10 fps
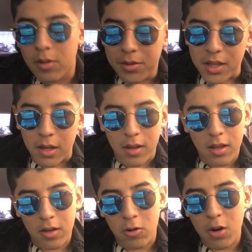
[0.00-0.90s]
Let's see.
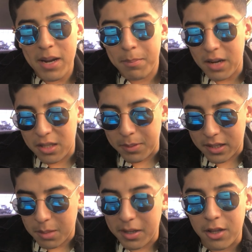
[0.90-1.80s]
Quarterback
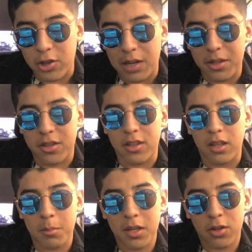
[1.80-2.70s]
prospects coming out of the draft this
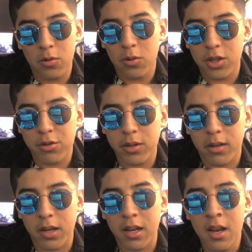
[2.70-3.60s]
season. Let me Google this really
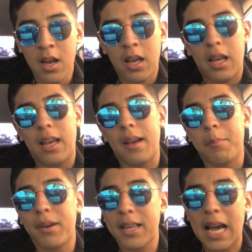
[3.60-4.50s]
quick.
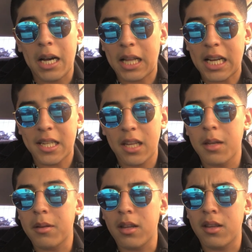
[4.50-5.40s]
But yeah, like I said,
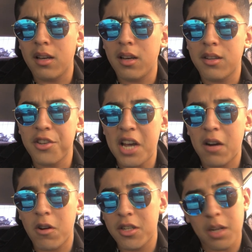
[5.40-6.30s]
the
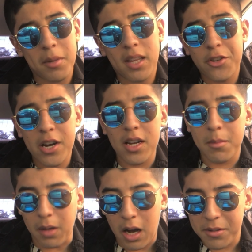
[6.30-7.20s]
Jaguars, they traded
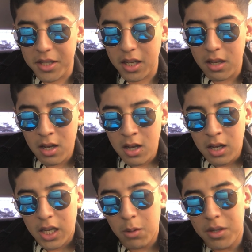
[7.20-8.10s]
him. Obviously,
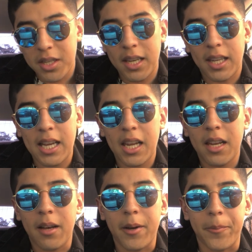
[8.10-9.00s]
he wasn't
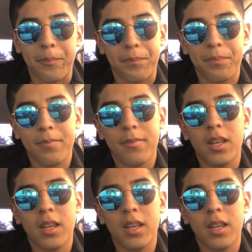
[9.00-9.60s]
getting the